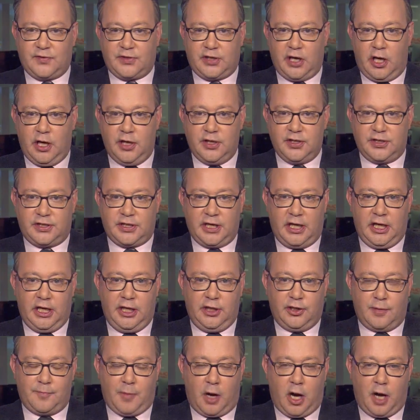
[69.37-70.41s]
certainty
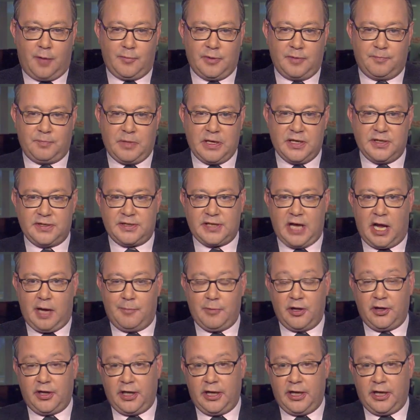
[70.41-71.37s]
that Mohammed bin Salman,